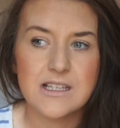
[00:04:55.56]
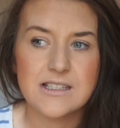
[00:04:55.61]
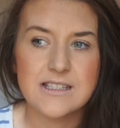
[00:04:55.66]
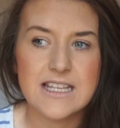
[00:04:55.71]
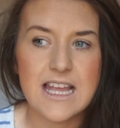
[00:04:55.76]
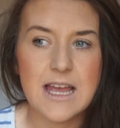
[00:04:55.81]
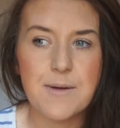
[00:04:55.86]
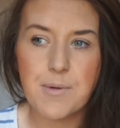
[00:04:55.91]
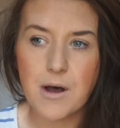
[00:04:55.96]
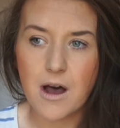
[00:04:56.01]

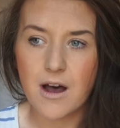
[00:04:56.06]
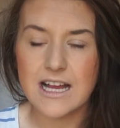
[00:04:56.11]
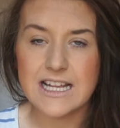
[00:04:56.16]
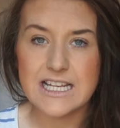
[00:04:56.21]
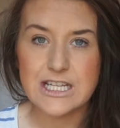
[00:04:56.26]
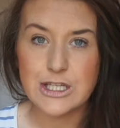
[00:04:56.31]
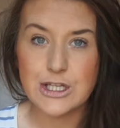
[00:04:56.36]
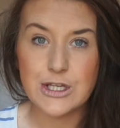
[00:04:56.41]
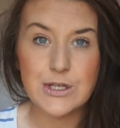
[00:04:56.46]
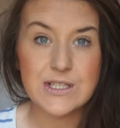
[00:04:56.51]
So yeah, but I
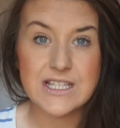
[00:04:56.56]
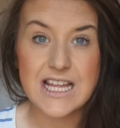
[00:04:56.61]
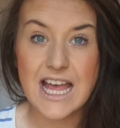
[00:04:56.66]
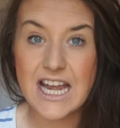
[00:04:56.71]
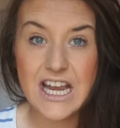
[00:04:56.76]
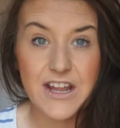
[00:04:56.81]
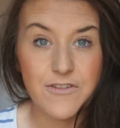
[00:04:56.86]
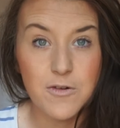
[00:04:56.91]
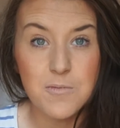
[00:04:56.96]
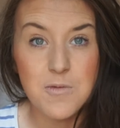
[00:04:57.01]
didn't use
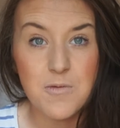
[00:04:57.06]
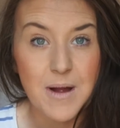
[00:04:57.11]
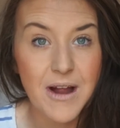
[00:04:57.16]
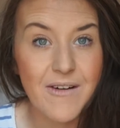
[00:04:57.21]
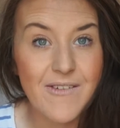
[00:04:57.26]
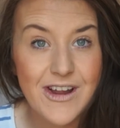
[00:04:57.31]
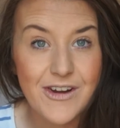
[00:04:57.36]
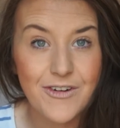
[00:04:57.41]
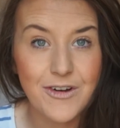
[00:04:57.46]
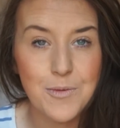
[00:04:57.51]
any form of
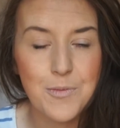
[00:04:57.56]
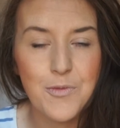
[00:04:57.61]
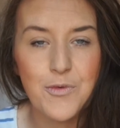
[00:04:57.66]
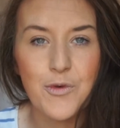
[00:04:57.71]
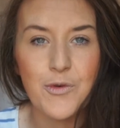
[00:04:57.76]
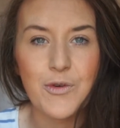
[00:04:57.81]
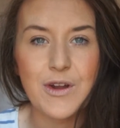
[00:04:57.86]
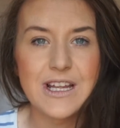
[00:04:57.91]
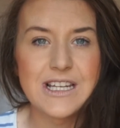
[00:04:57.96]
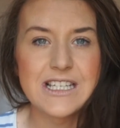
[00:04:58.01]
barrier cream for
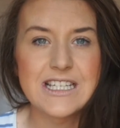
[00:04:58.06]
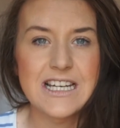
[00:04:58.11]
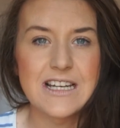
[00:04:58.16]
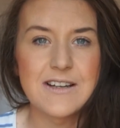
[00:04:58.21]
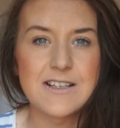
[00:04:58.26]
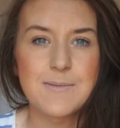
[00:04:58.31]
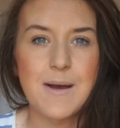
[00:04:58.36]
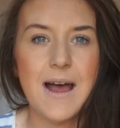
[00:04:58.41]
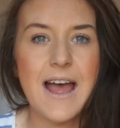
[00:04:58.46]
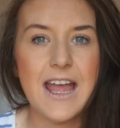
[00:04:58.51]
Rory until he
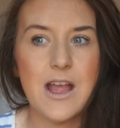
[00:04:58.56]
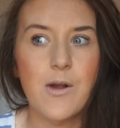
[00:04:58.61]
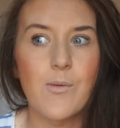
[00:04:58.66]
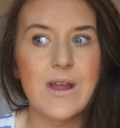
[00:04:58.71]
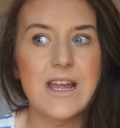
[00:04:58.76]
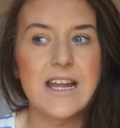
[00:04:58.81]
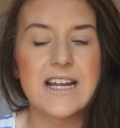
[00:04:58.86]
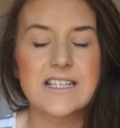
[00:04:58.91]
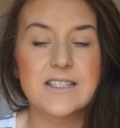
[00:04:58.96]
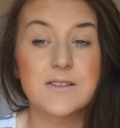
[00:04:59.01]
was about 8
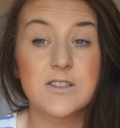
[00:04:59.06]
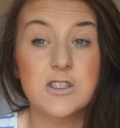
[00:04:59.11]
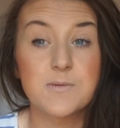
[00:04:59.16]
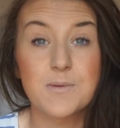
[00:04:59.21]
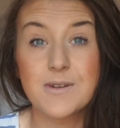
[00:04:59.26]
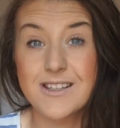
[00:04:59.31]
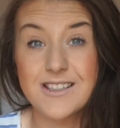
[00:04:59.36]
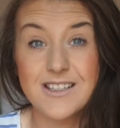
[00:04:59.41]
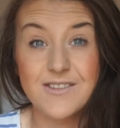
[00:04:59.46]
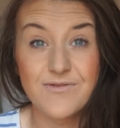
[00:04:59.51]
weeks, just
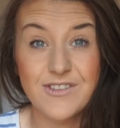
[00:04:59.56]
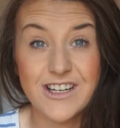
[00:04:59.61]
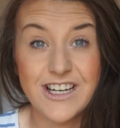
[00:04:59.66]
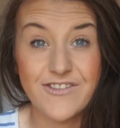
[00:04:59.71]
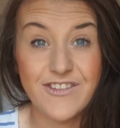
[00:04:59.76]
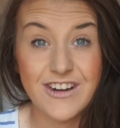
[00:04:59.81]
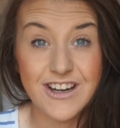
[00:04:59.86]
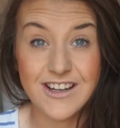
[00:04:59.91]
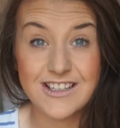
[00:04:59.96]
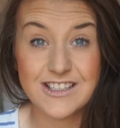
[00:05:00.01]
because I didn't really
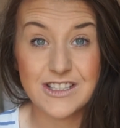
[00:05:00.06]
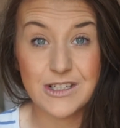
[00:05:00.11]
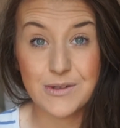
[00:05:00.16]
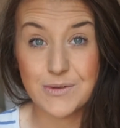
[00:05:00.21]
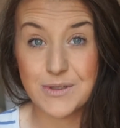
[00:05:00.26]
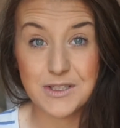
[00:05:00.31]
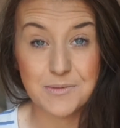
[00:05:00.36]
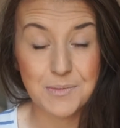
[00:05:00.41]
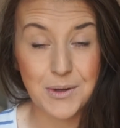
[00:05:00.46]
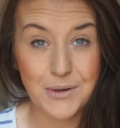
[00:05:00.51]
realise that you
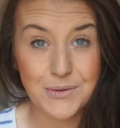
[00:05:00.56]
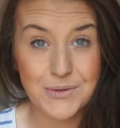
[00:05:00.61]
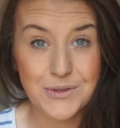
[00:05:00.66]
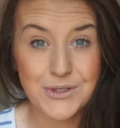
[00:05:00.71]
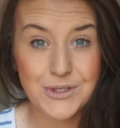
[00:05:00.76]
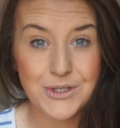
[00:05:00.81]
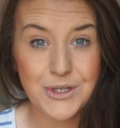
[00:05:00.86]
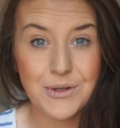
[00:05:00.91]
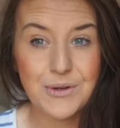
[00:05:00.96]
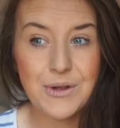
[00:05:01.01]
were
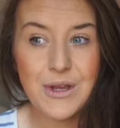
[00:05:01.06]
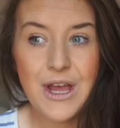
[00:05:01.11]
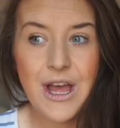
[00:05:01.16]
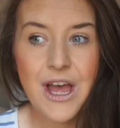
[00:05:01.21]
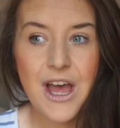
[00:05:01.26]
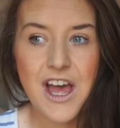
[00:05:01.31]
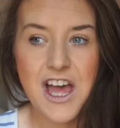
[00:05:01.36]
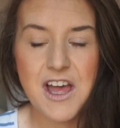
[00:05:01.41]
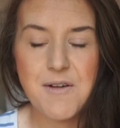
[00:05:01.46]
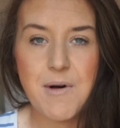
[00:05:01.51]
supposed to.
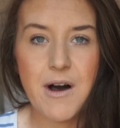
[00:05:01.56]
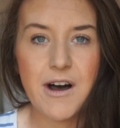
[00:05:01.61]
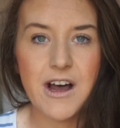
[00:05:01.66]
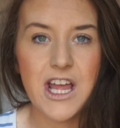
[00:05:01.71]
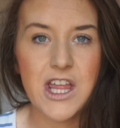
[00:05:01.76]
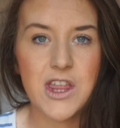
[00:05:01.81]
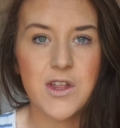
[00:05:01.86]
I